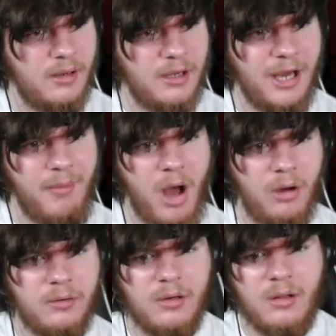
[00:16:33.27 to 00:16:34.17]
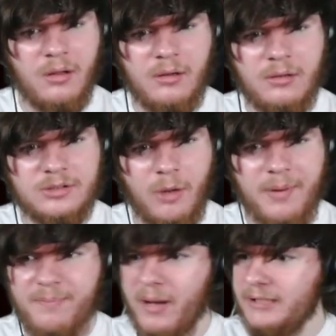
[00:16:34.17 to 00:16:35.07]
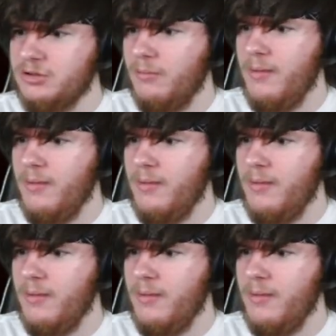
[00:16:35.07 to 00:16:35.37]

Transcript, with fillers: Come on. Don't be pestering